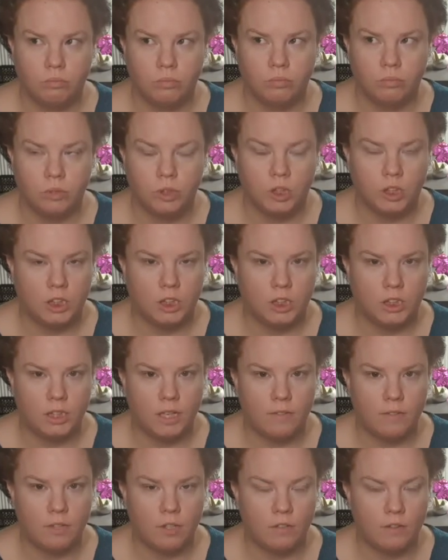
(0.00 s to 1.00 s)

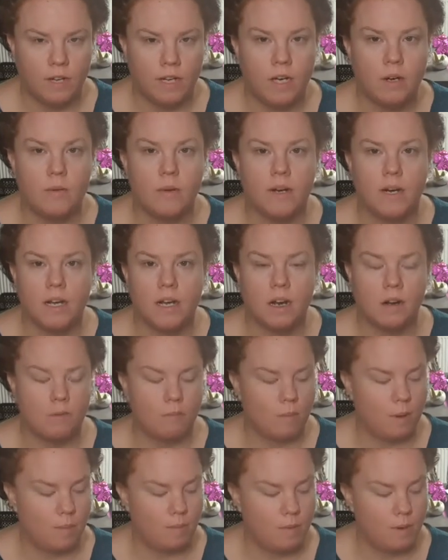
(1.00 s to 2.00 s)
7 or 8 quid, I can't
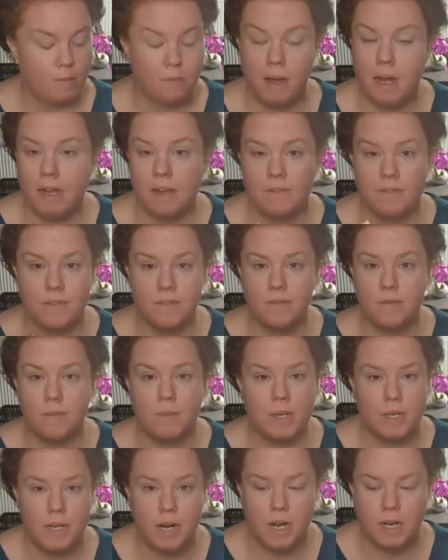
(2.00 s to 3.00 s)
remember. It might have even
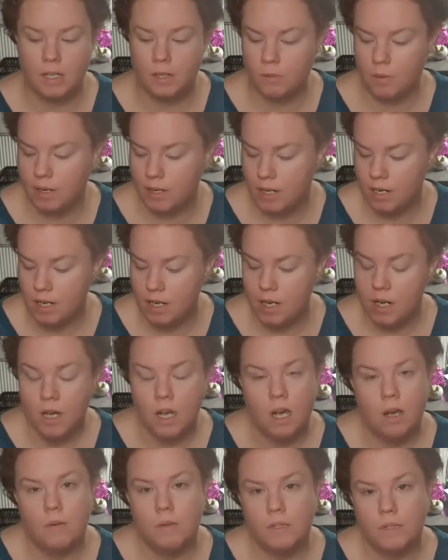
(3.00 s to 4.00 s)
been 9 quid.
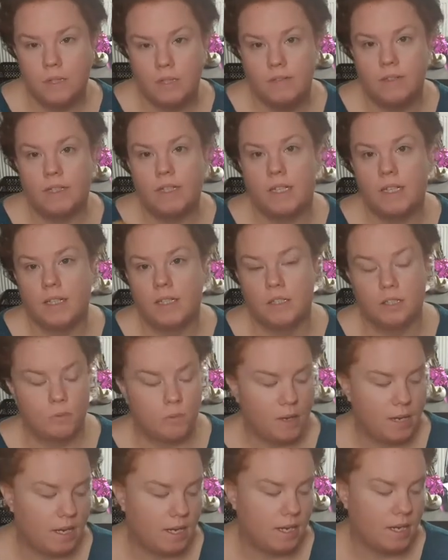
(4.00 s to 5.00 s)
I will leave a link to
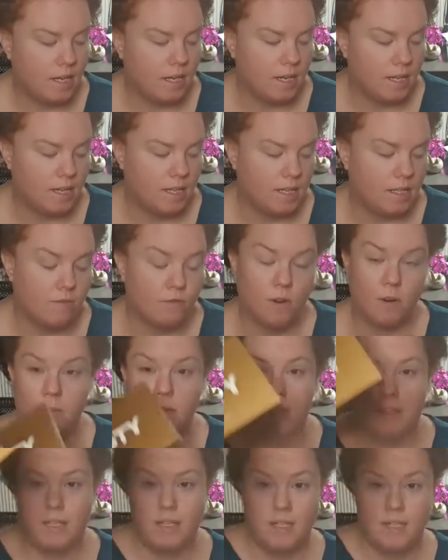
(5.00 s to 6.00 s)
where you can get these from.
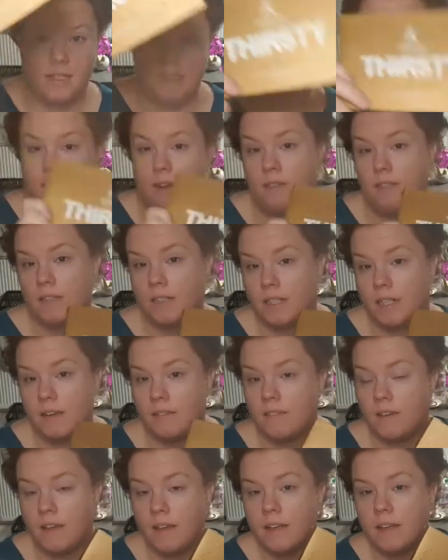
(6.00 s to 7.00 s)
This is definitely a
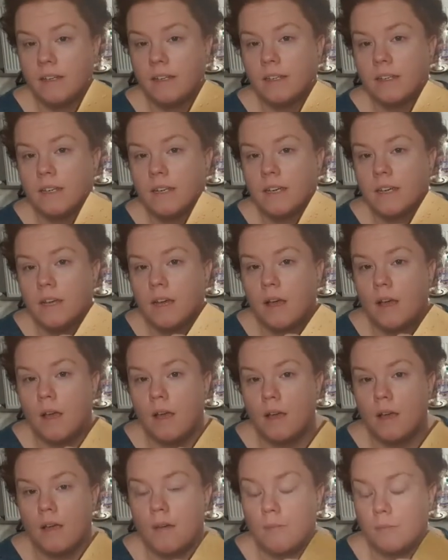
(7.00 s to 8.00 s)
fake.
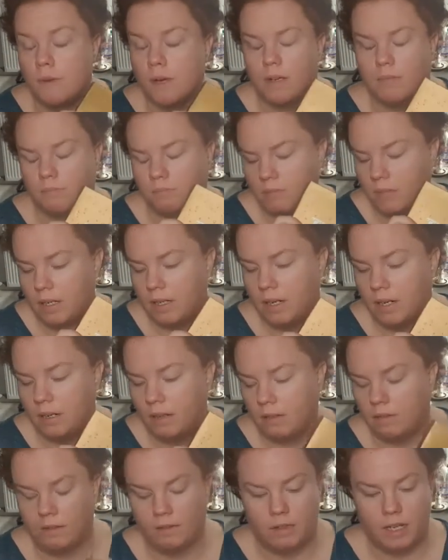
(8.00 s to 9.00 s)
And
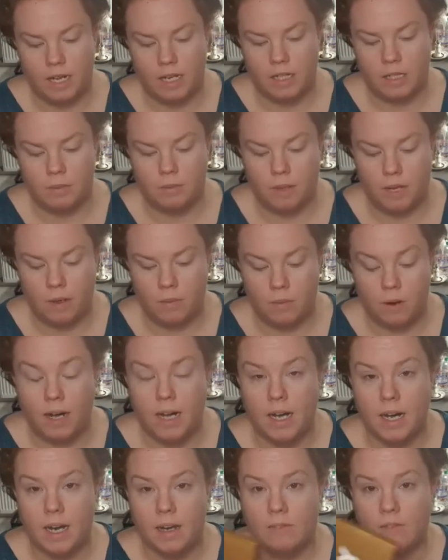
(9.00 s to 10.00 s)
I'll explain why. I
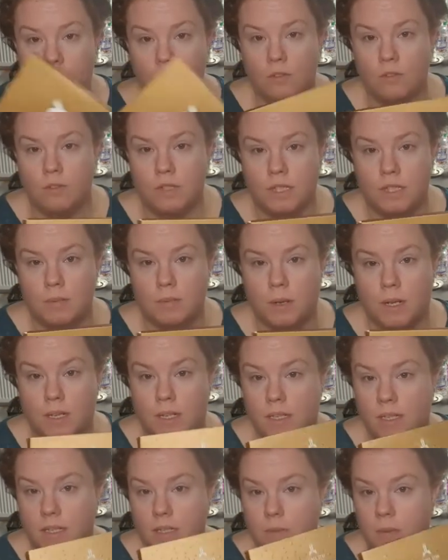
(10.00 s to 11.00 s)
have used this
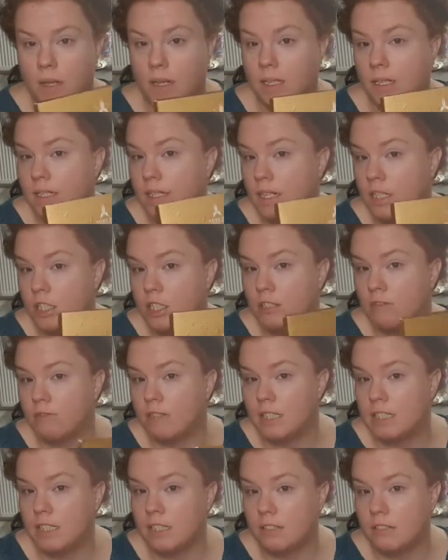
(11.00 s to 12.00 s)
palette. This palette is actually
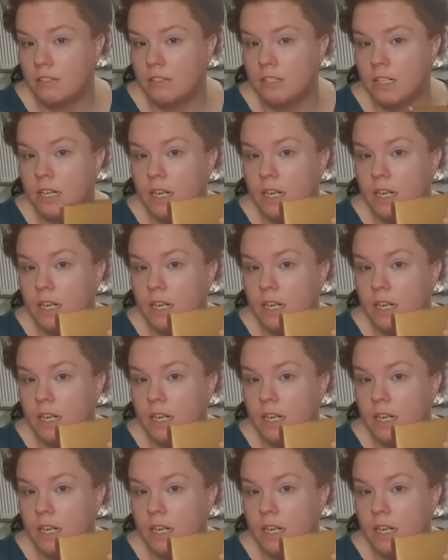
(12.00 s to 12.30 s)
really good.